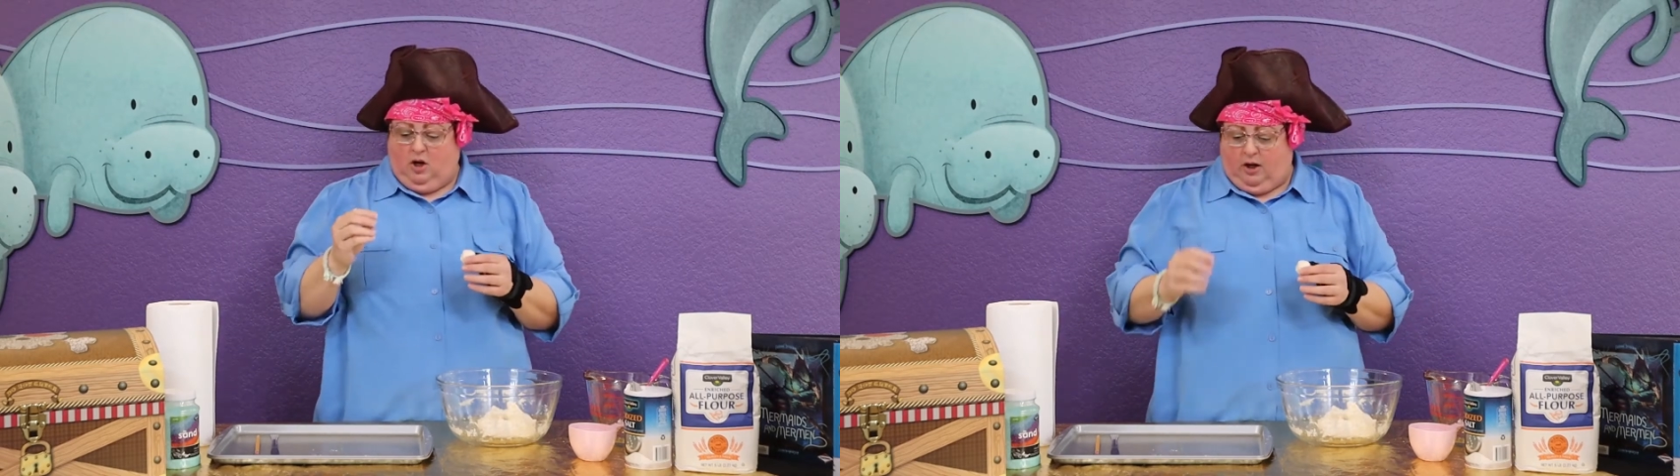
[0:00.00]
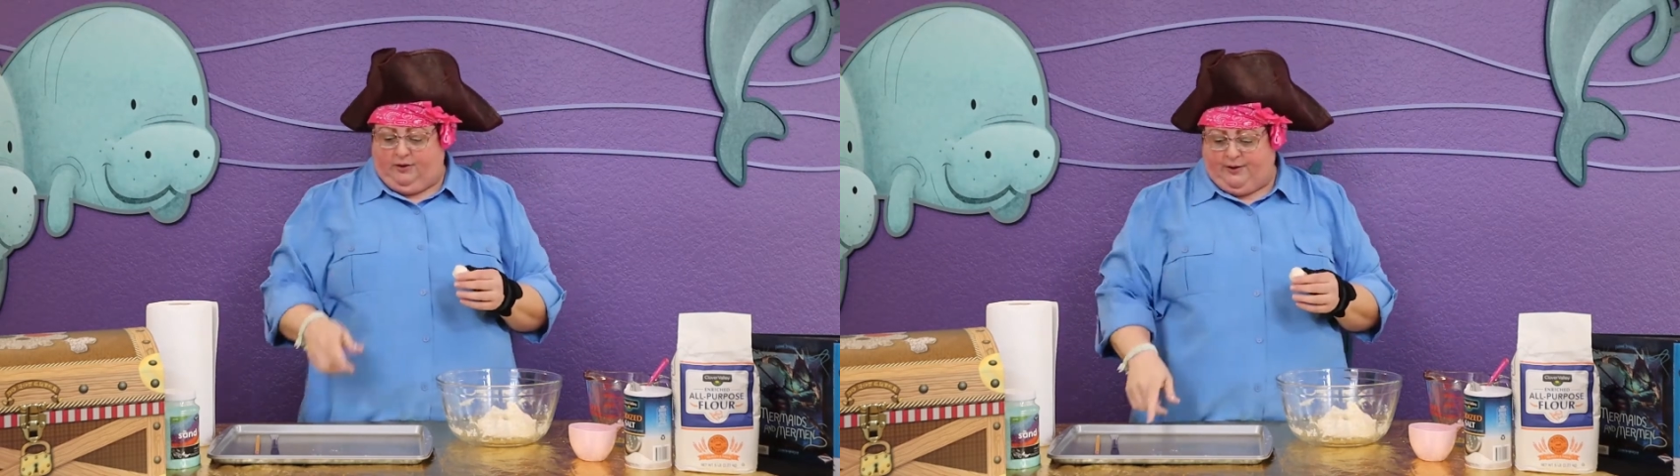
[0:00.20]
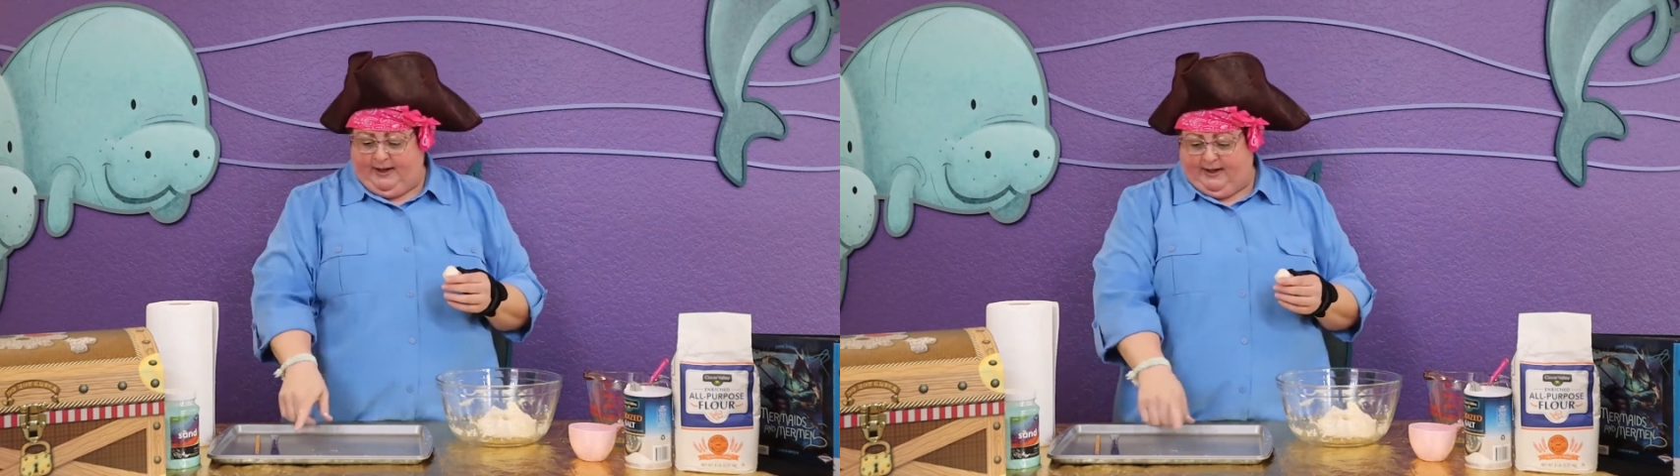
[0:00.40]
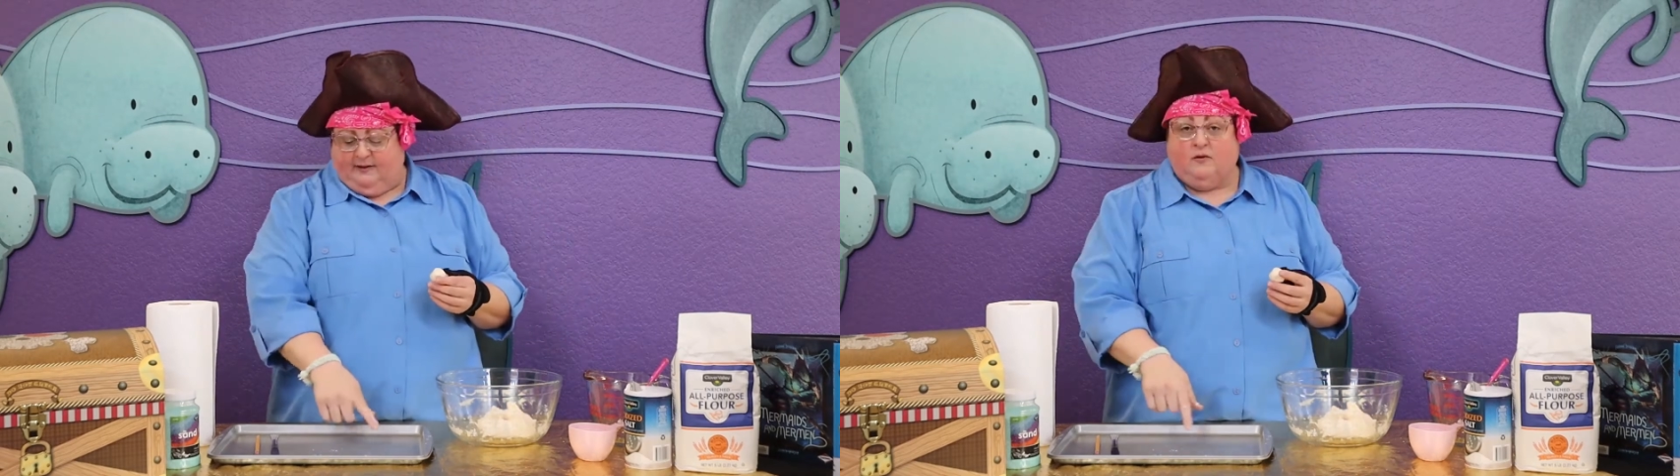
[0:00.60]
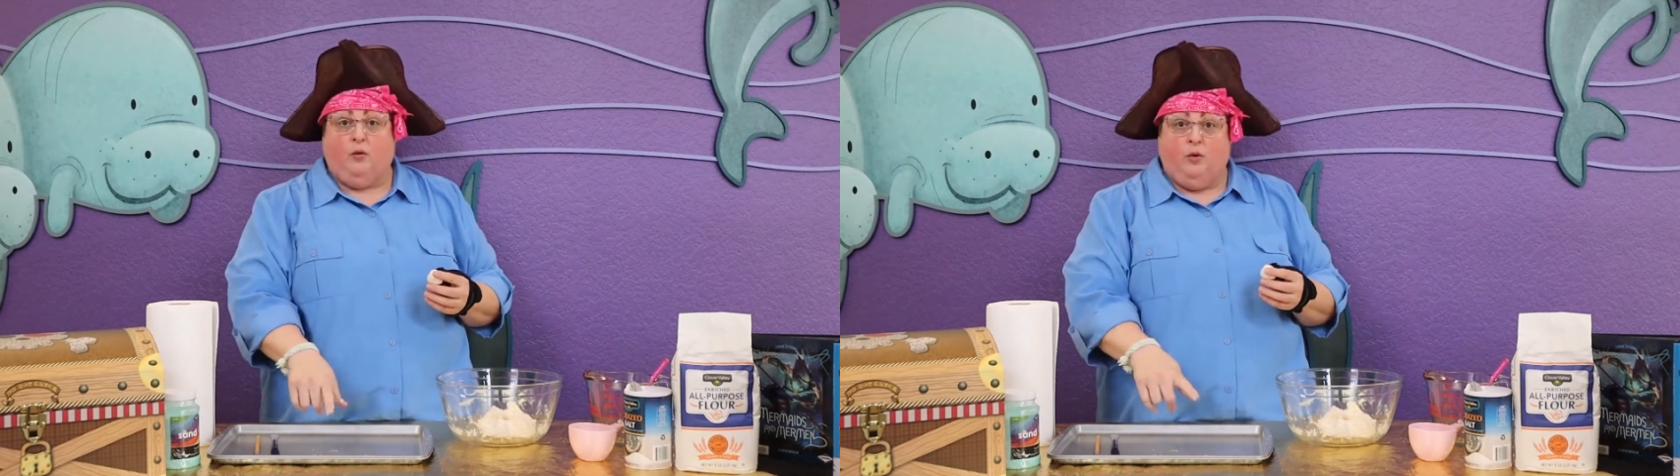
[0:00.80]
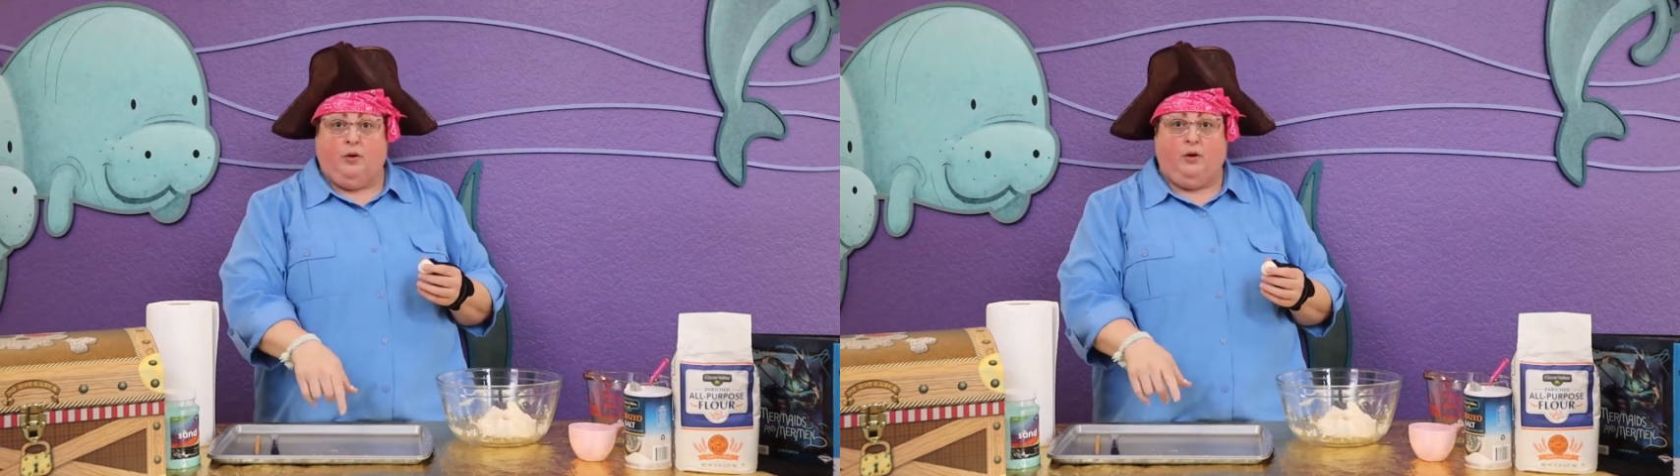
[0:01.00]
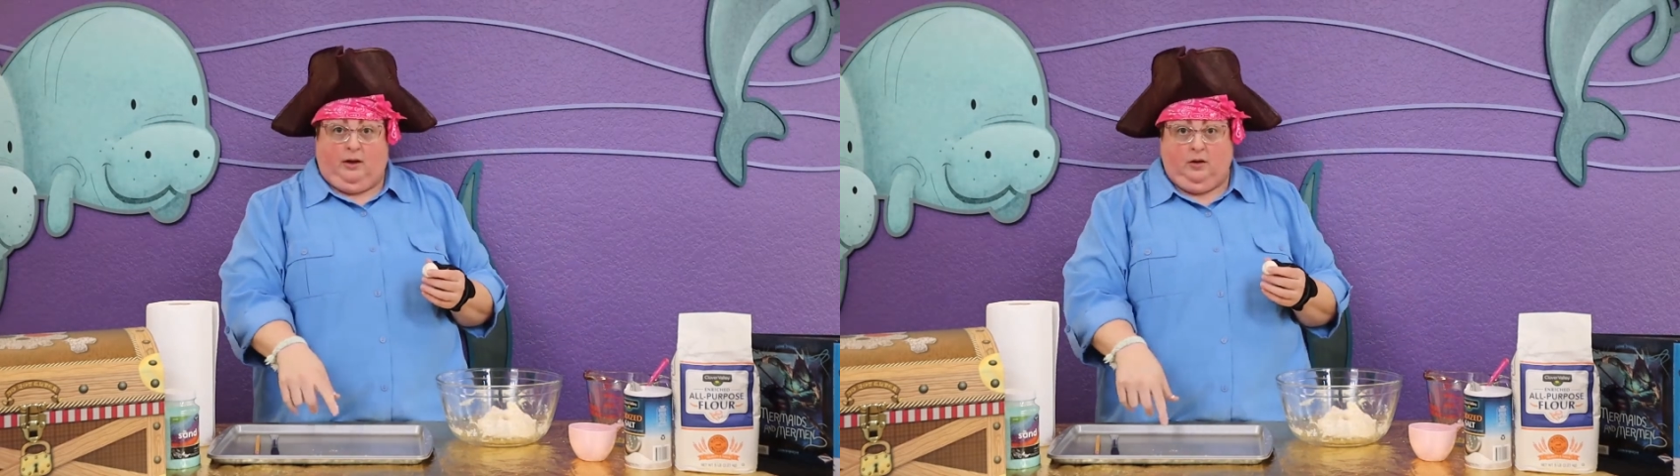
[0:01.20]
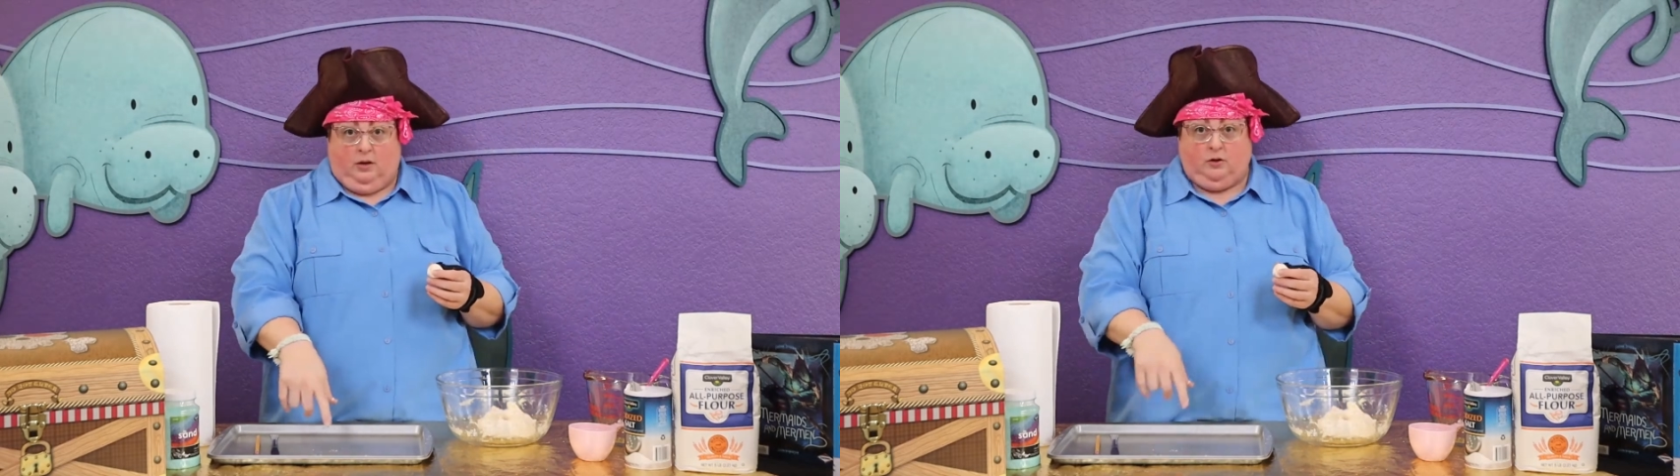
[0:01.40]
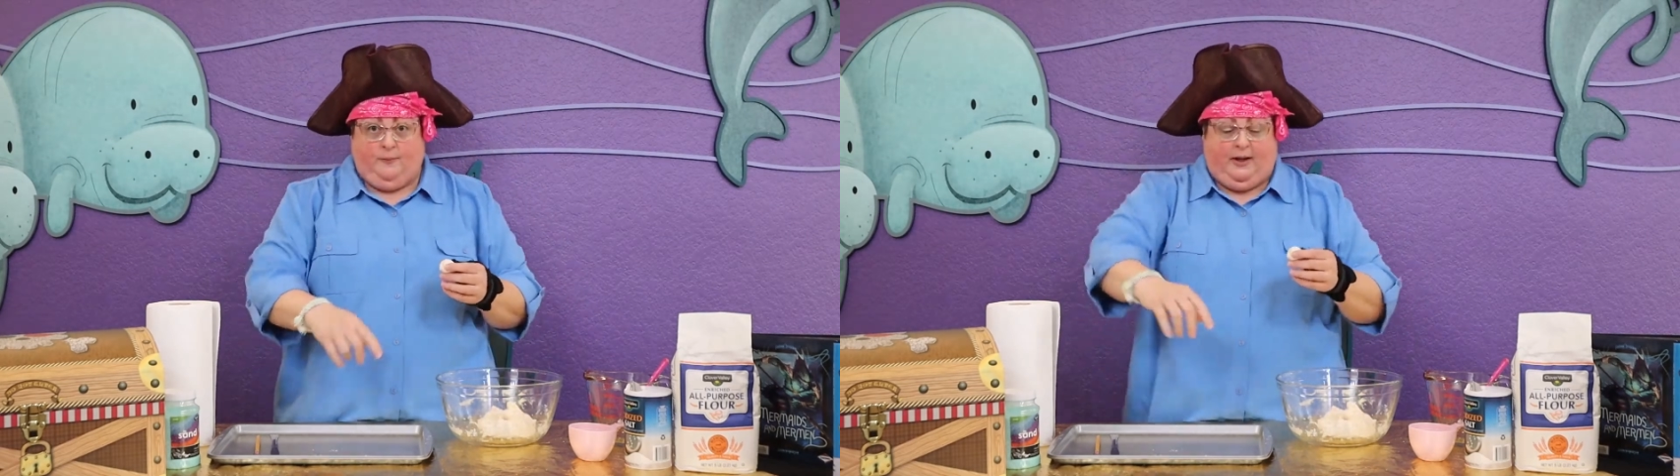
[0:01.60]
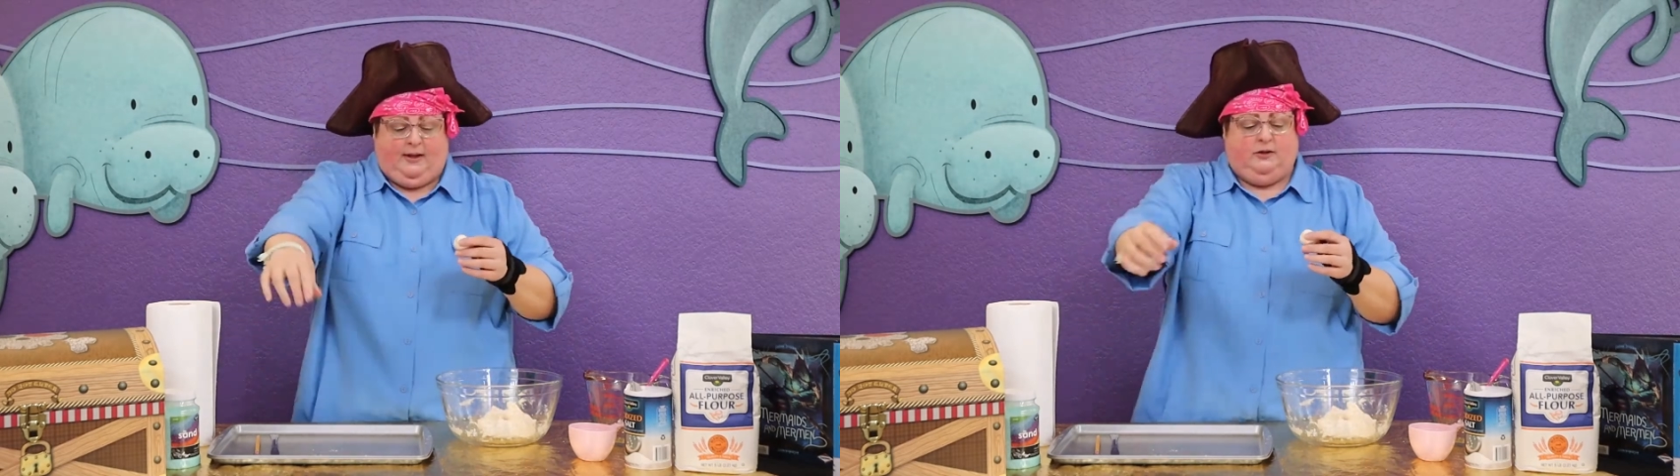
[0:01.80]
on your hands or on your
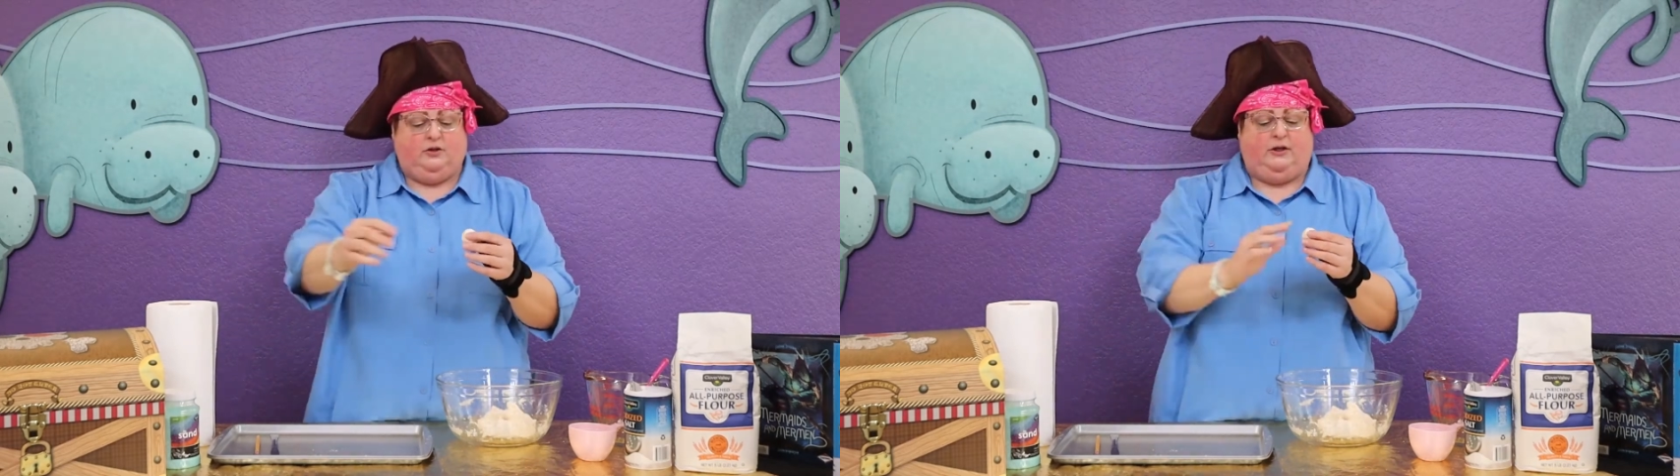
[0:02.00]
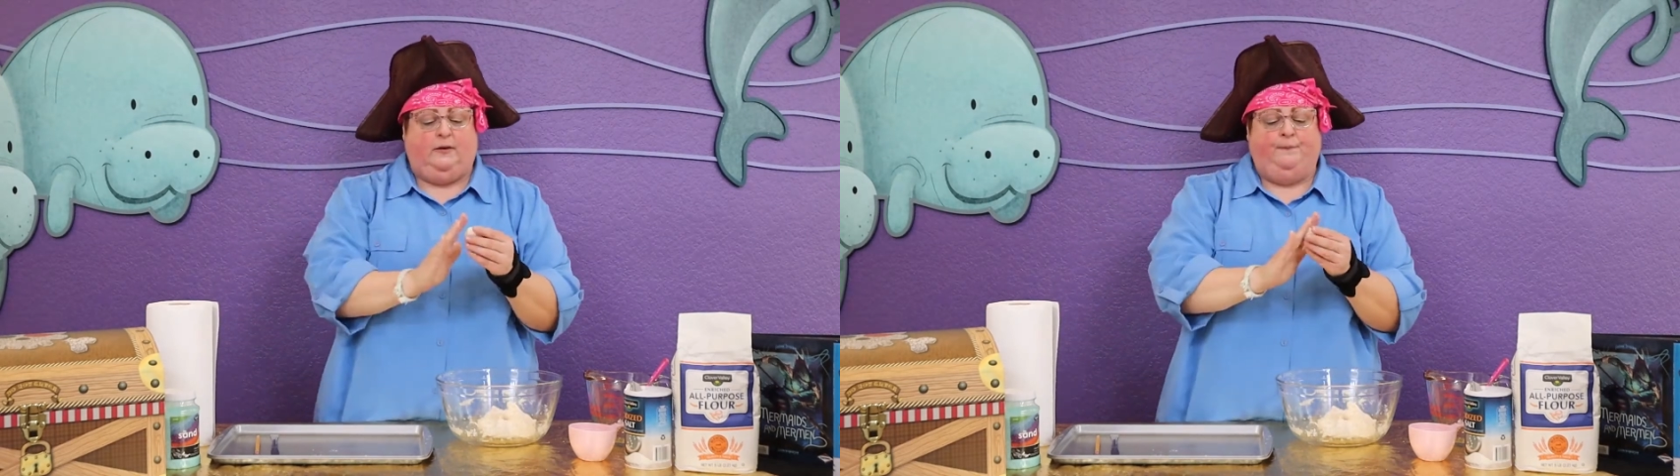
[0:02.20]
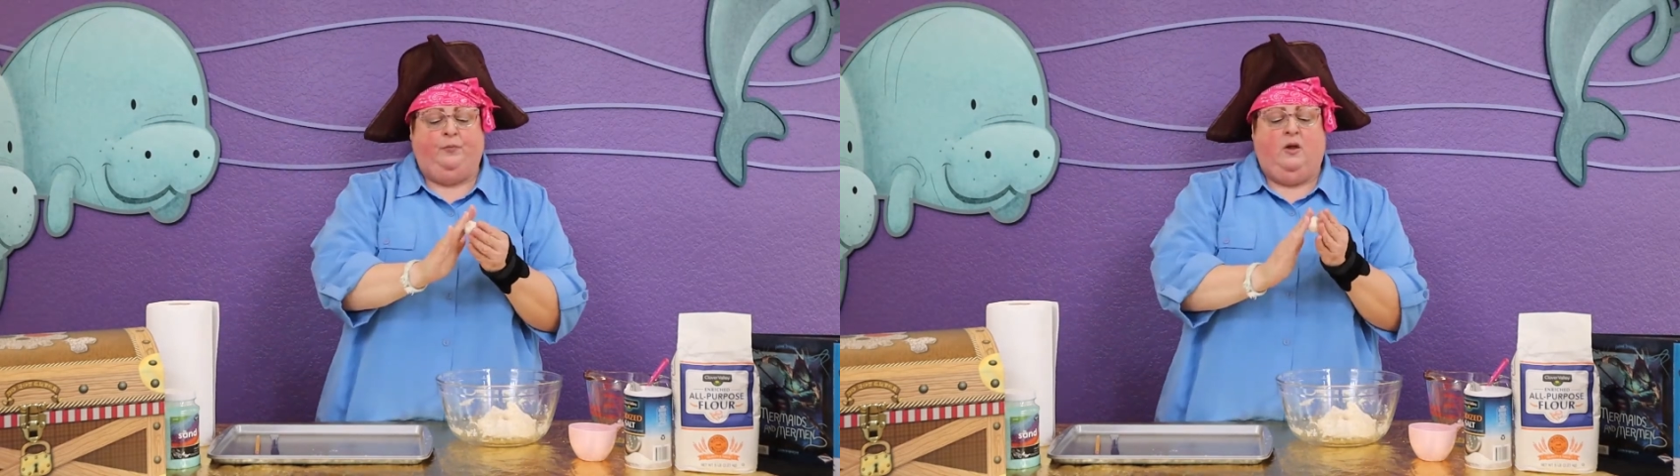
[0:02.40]
baking sheet.